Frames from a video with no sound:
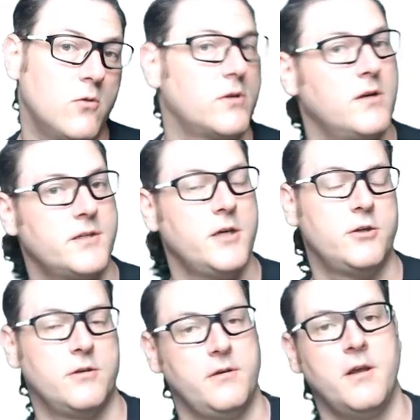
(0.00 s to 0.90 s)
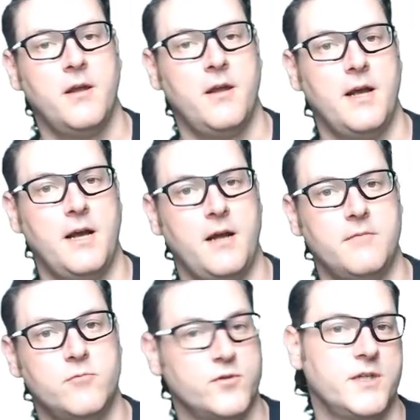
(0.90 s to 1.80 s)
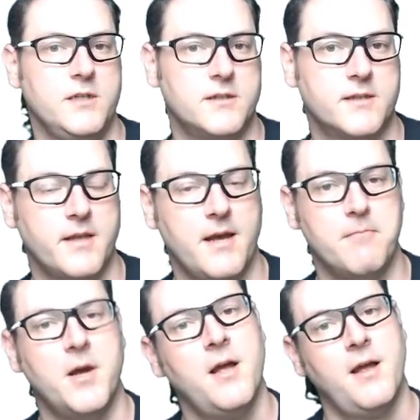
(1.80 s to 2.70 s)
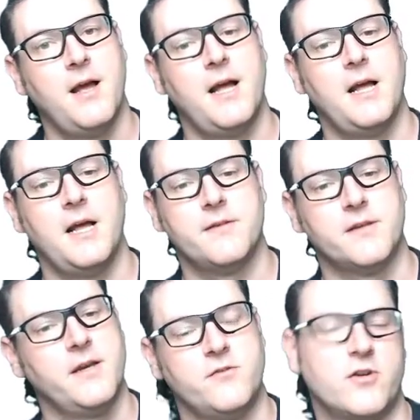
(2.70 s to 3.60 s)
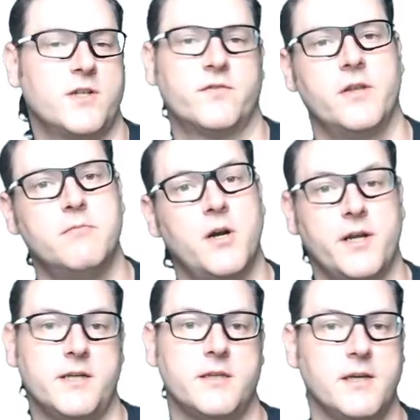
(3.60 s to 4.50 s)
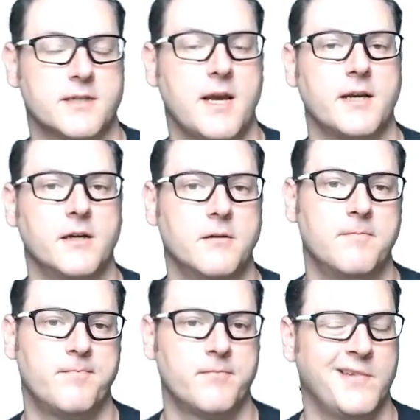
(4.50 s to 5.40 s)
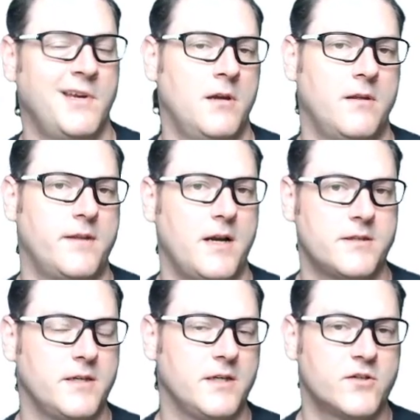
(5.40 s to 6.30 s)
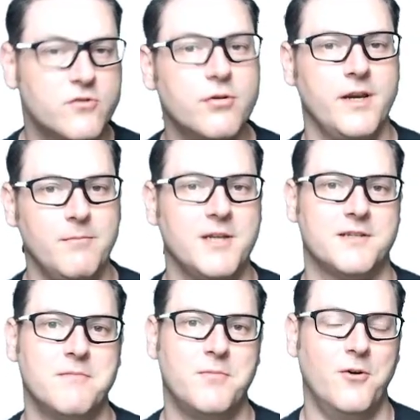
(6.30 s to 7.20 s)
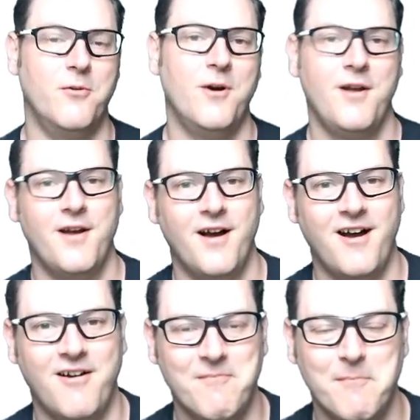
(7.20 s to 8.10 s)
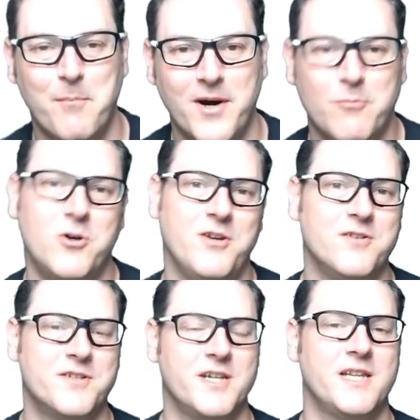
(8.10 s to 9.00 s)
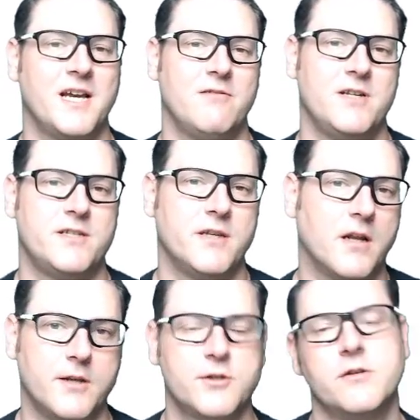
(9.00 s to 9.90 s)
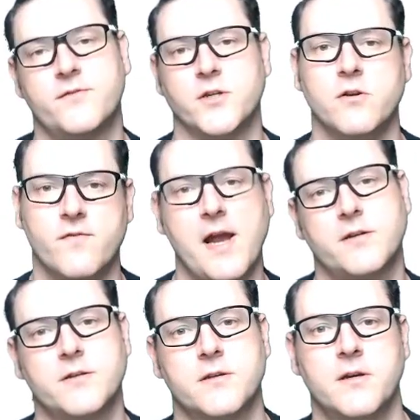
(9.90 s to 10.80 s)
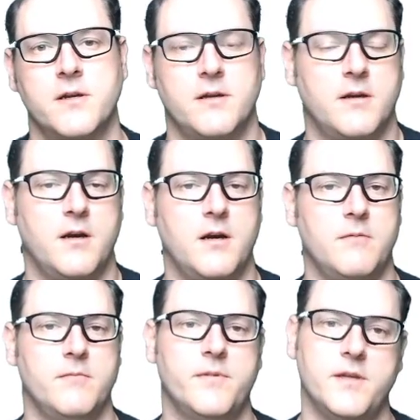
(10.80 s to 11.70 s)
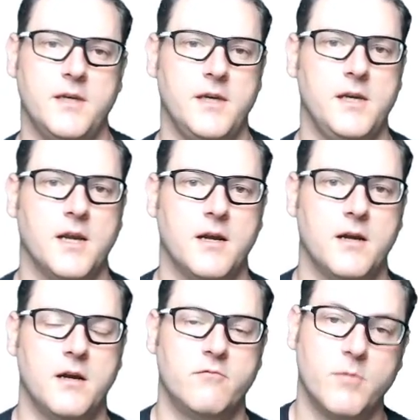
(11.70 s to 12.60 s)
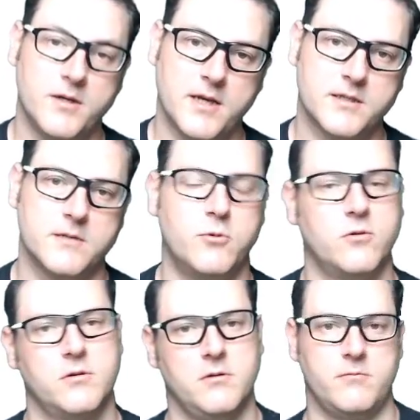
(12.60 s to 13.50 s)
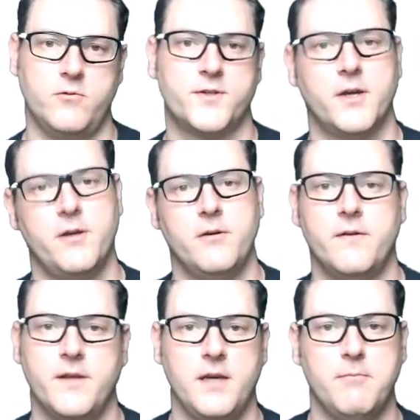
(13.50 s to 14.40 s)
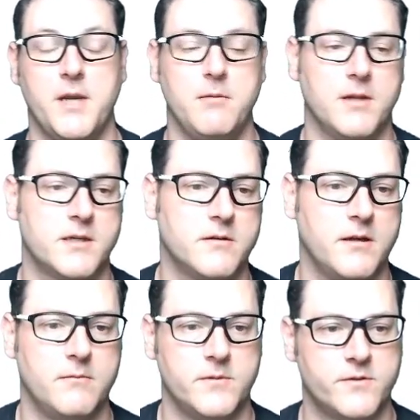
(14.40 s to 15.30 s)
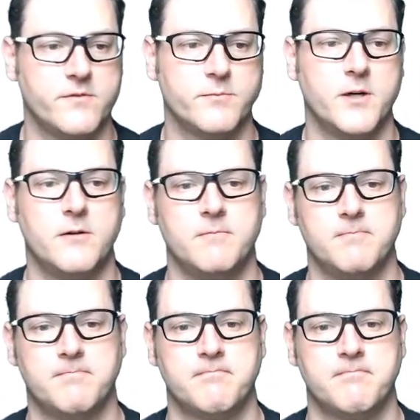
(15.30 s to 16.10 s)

organization and more senior to them, and they transfer the money to the attacker. That's extremely simple, but what you can see there is the collision of two vectors, the remote access portal and also the people element as well.